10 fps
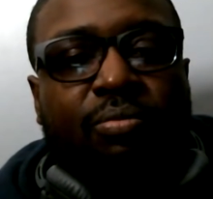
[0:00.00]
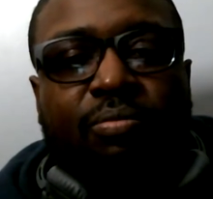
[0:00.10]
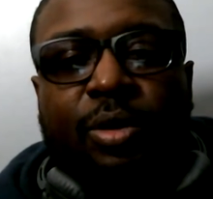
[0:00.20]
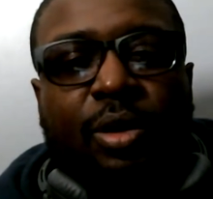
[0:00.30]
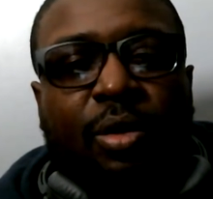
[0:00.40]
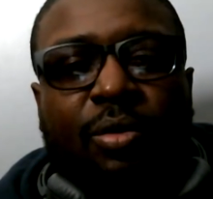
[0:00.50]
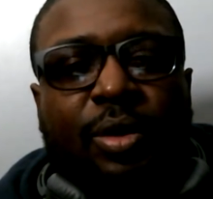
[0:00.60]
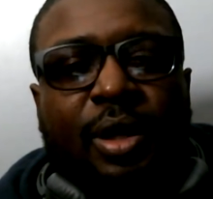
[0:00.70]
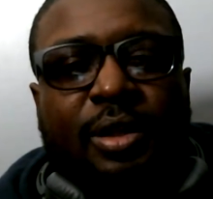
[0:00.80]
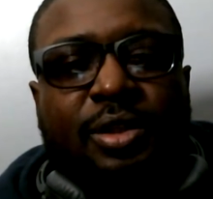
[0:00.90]

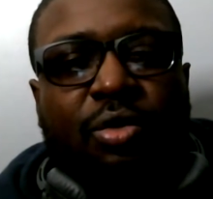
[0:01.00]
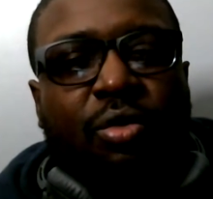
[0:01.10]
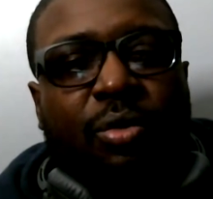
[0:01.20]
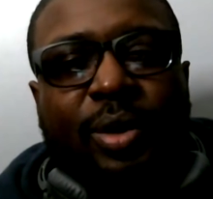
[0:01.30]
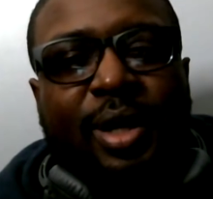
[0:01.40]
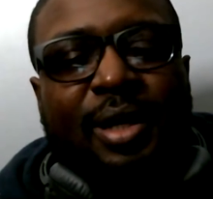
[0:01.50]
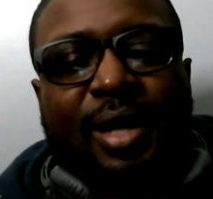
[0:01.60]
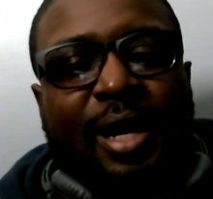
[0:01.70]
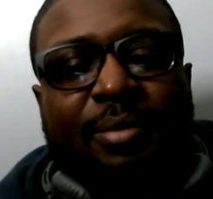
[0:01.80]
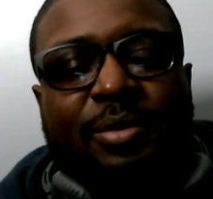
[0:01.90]
the score, we didn't
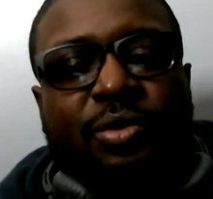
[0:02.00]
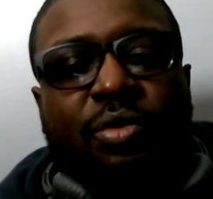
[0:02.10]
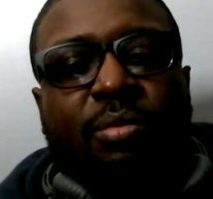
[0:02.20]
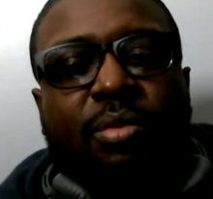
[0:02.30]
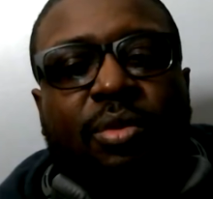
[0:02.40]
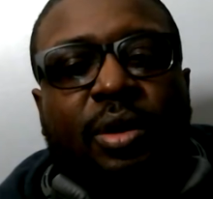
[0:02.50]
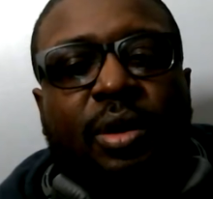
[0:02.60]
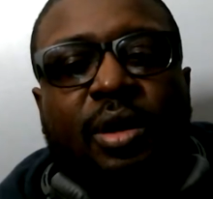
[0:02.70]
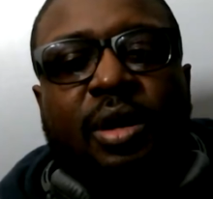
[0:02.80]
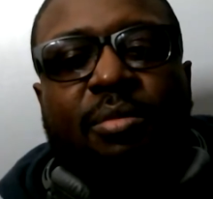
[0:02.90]
light up the scoreboard,
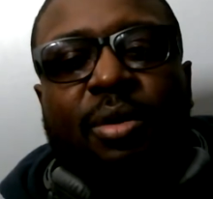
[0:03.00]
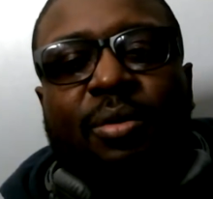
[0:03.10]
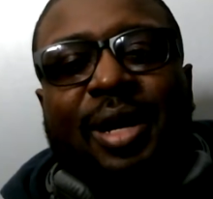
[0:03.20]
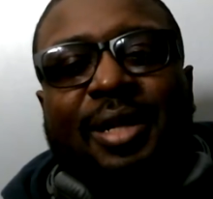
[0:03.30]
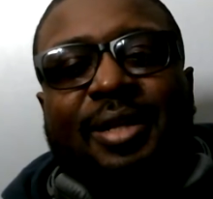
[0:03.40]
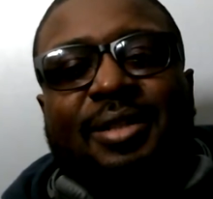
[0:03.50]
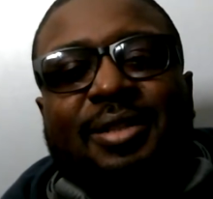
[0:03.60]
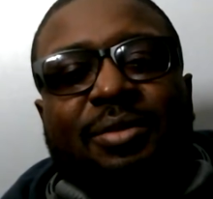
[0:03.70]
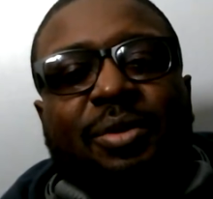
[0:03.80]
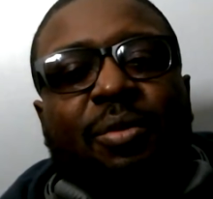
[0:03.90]
but what I did
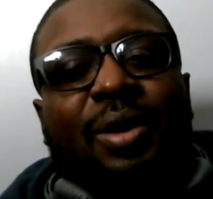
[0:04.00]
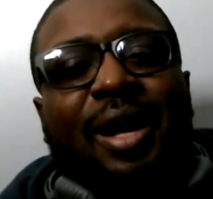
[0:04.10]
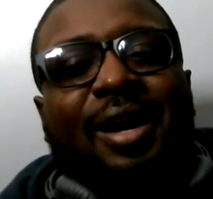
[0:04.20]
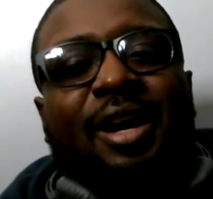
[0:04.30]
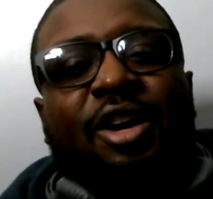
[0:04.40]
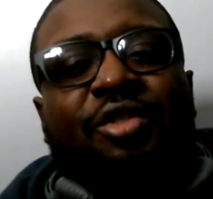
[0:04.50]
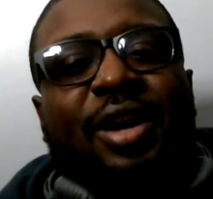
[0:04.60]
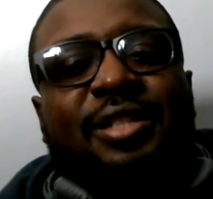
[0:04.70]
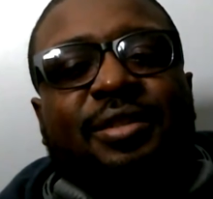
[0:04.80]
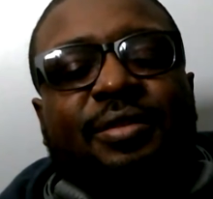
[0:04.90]
see, we were like
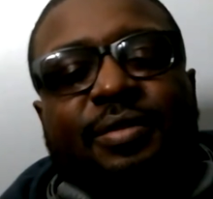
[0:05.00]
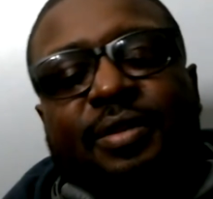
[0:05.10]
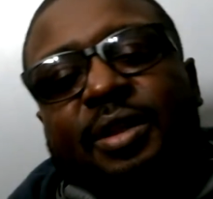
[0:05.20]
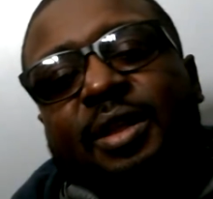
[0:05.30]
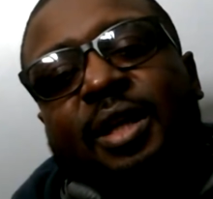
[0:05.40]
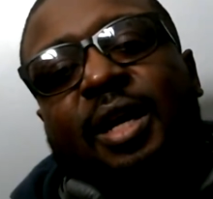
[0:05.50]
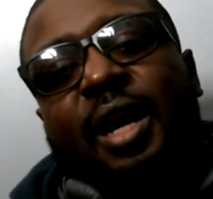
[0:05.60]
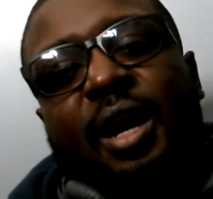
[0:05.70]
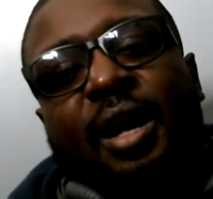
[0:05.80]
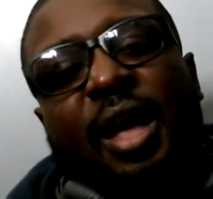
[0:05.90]
aggressive,
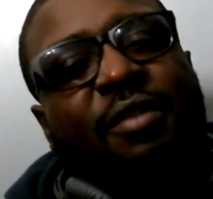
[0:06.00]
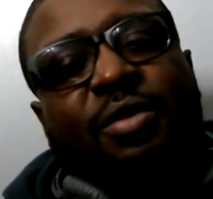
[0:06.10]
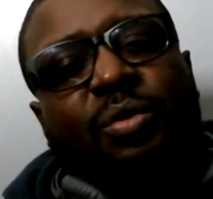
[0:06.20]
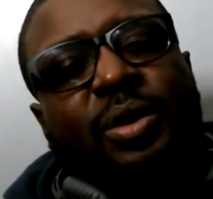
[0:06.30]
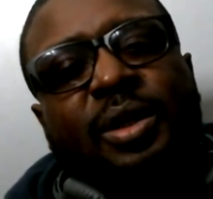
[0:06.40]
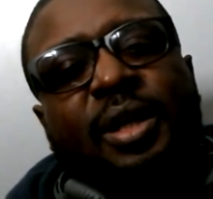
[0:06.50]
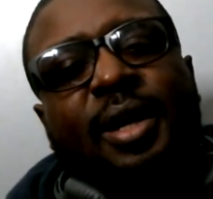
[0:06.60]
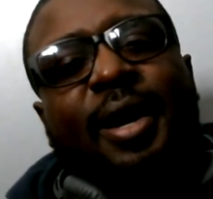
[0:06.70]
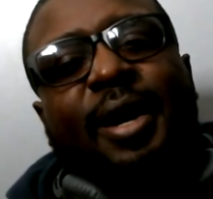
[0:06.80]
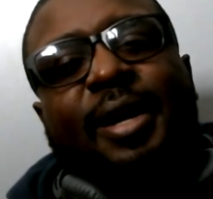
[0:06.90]
everyone.
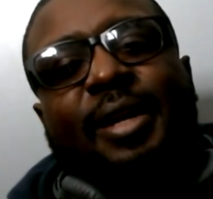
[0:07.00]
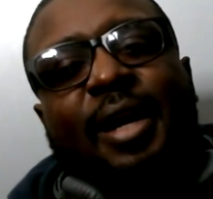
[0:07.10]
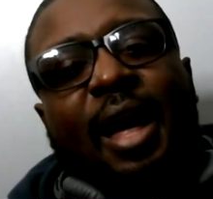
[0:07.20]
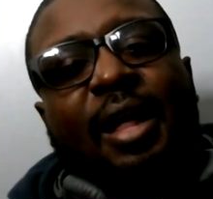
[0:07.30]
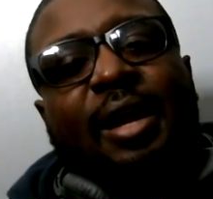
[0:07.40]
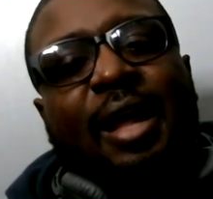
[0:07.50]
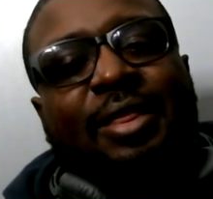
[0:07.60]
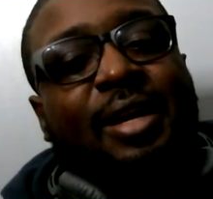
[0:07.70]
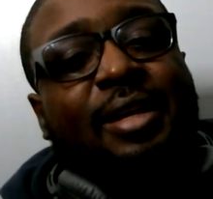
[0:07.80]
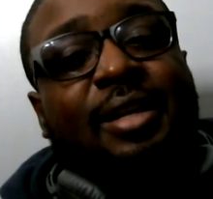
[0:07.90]
And I
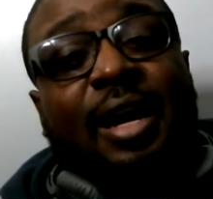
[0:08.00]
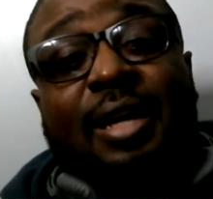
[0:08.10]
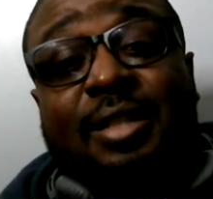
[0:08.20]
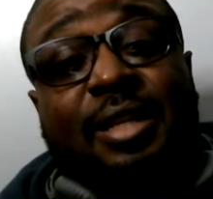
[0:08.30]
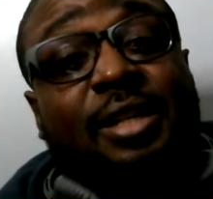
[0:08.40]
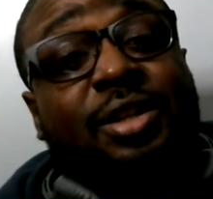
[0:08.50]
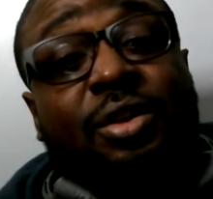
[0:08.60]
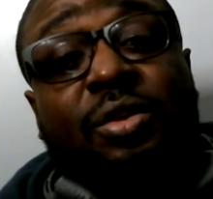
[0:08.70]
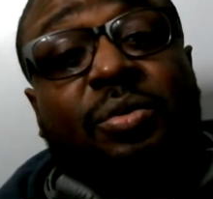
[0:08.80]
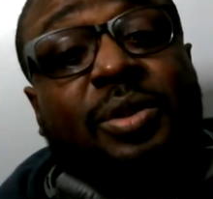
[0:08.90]
think, like I said, the
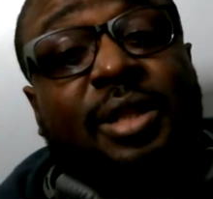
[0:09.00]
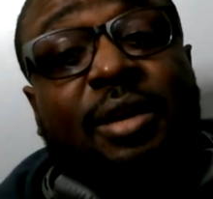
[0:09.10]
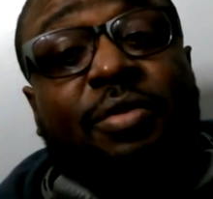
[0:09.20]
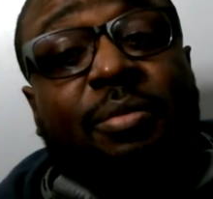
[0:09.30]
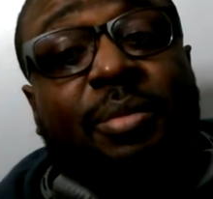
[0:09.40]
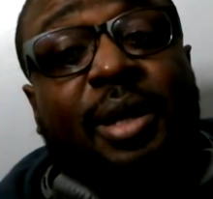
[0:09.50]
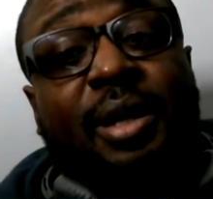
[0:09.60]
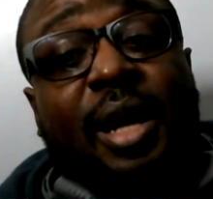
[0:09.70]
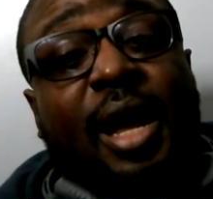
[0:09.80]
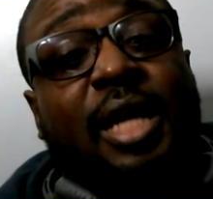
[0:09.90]
tone was set for me
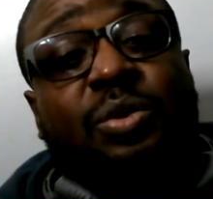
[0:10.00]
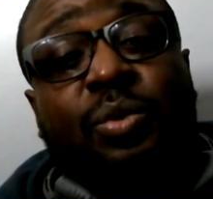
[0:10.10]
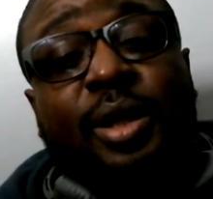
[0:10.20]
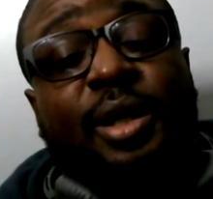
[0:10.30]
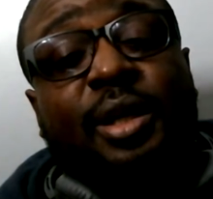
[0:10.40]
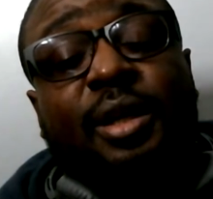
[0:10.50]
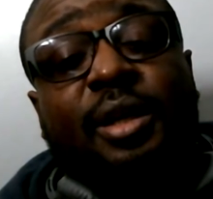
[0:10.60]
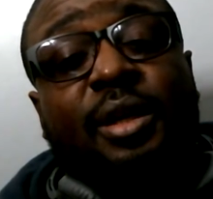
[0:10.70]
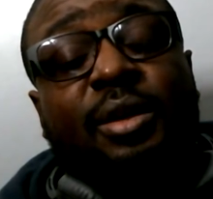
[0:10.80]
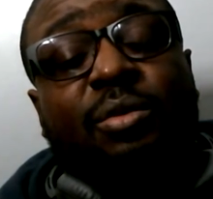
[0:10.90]
last week
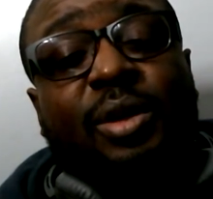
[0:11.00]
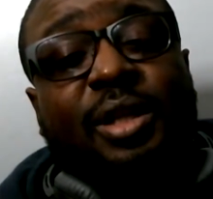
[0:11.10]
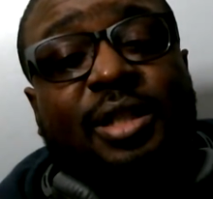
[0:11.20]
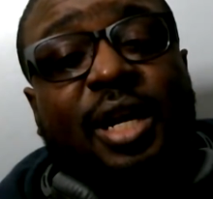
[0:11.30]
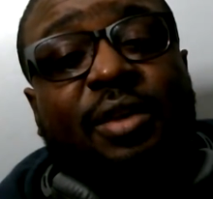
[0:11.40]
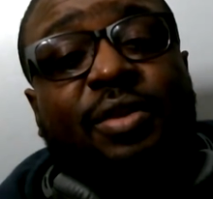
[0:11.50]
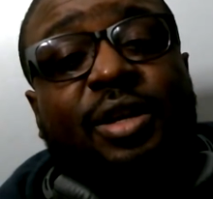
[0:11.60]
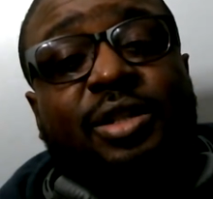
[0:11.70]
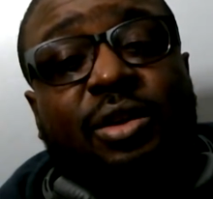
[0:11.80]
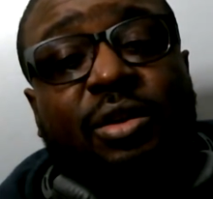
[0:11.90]
when Xavier
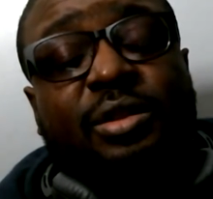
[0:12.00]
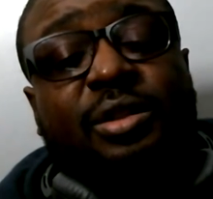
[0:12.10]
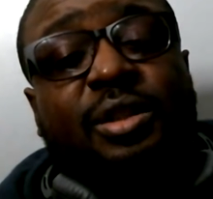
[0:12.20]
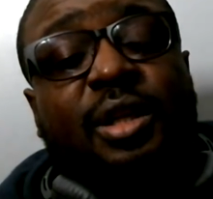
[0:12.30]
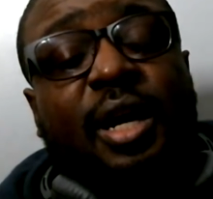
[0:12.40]
tossed